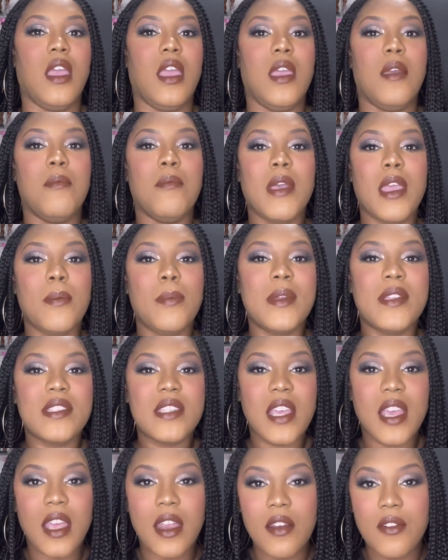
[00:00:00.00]
It may be
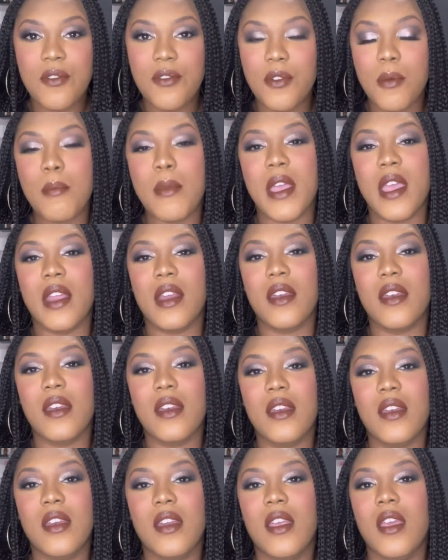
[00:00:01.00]
10 for
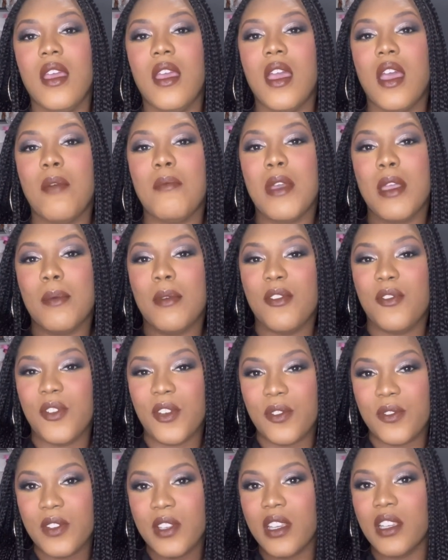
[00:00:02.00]
men and maybe
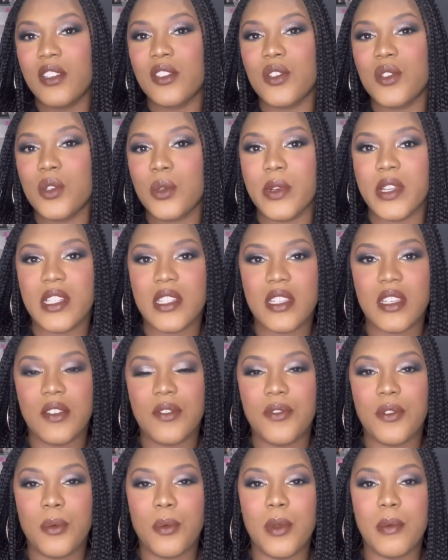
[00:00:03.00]
15 to 20
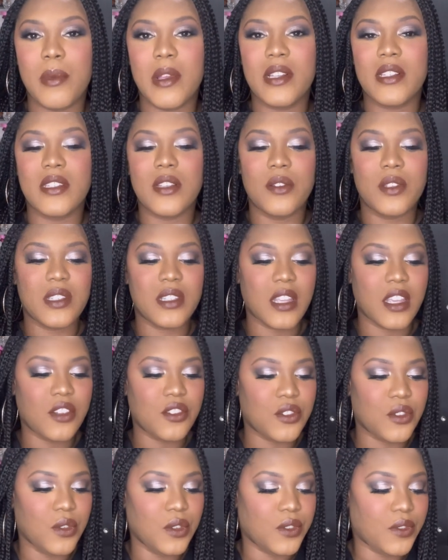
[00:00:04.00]
for women. So stay
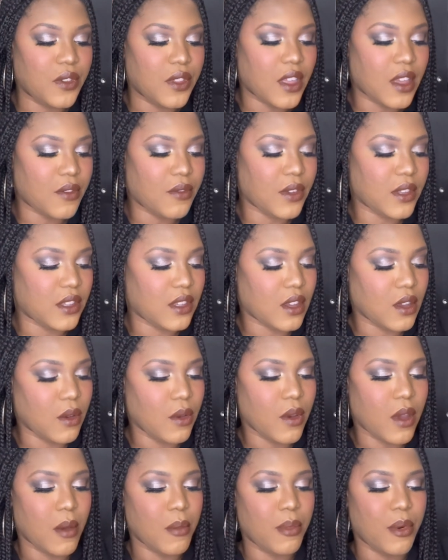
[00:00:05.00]
tuned for that
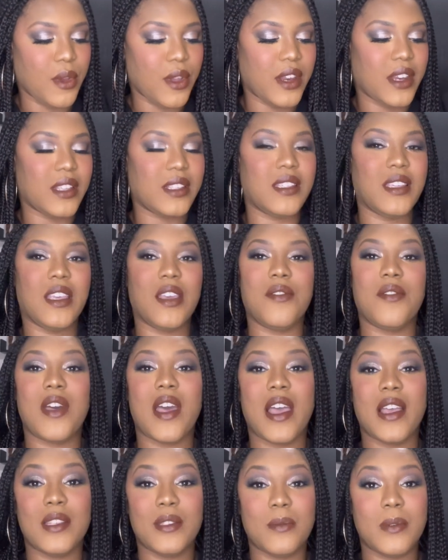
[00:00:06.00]
video. I'm putting it together
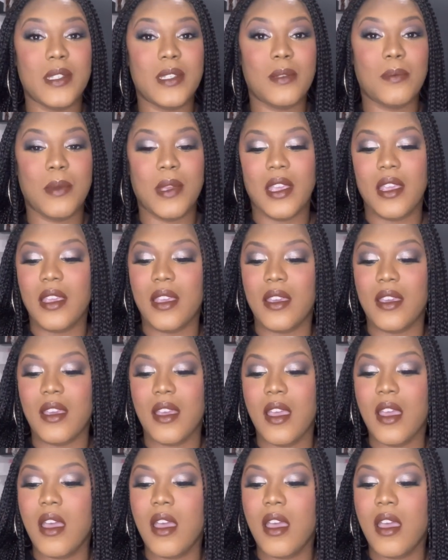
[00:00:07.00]
as we speak.